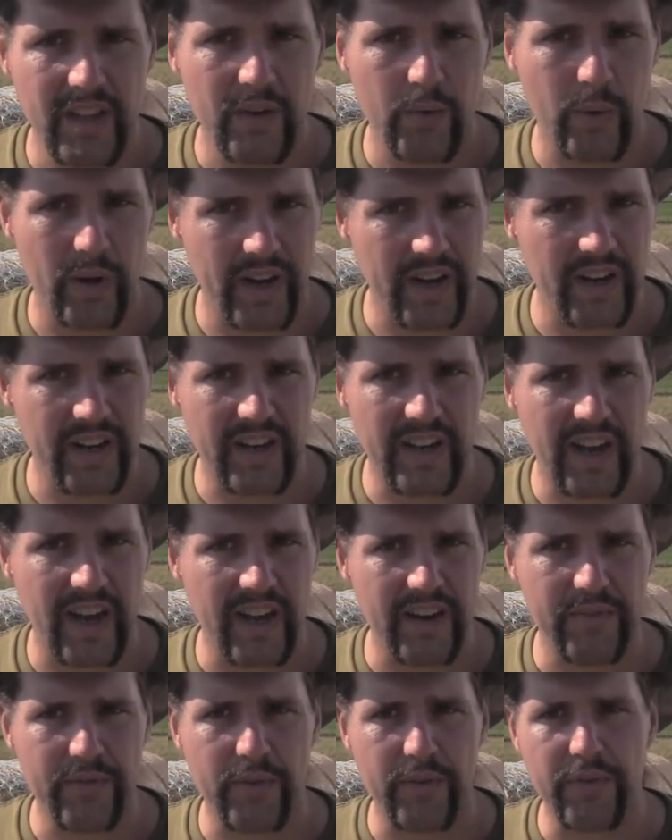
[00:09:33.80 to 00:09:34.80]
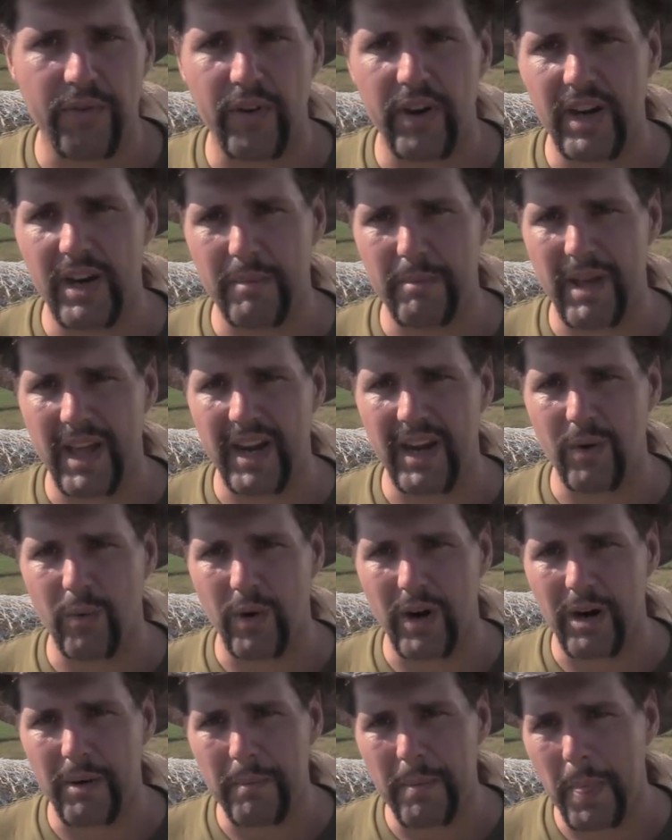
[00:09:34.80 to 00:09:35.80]
ready to die for freedom
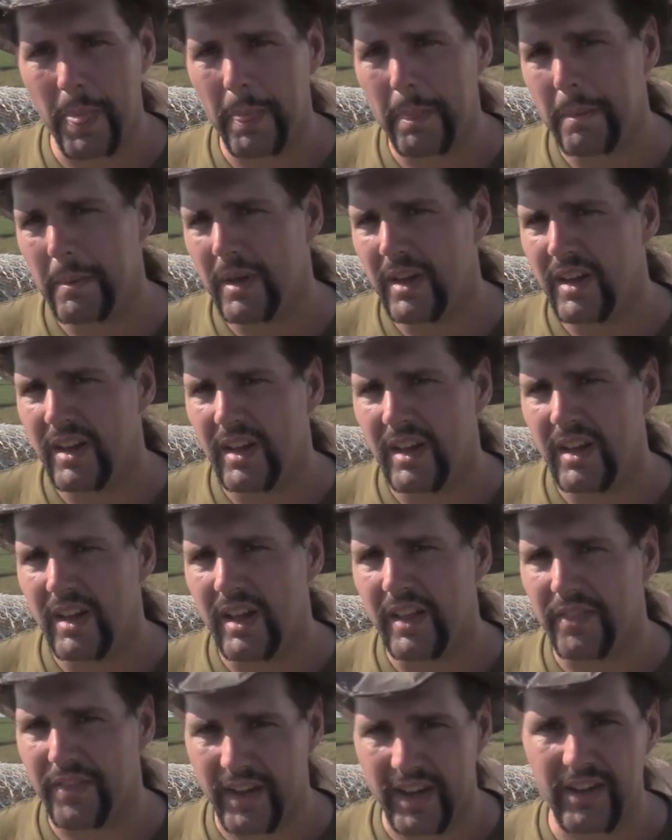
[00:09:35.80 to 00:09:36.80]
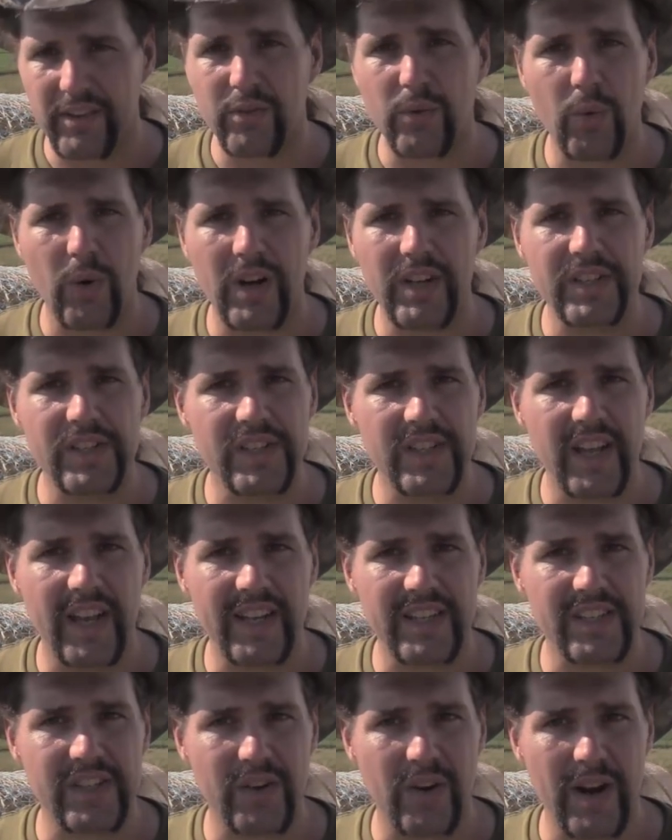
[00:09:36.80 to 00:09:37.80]
anywhere. And thanks for watching
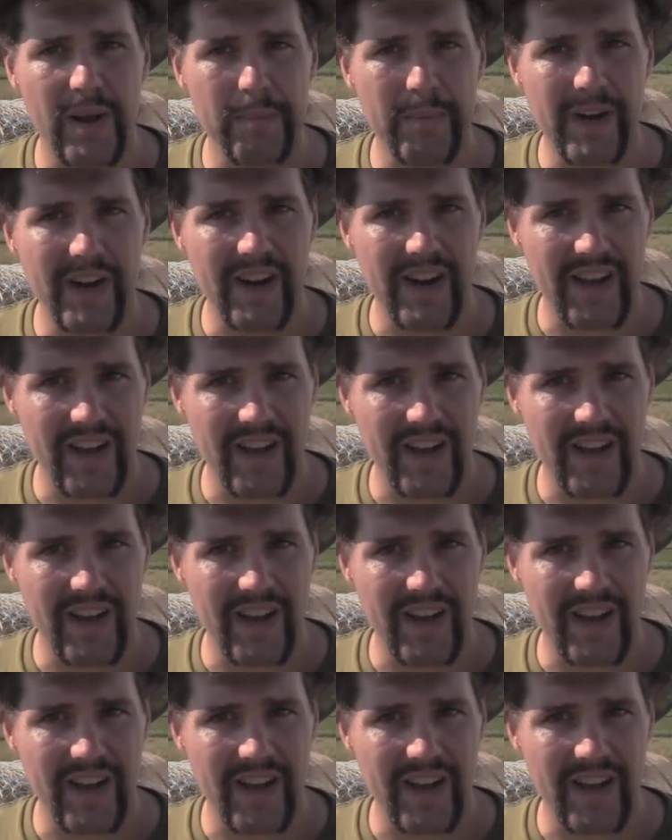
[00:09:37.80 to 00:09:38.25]
Tex Grebner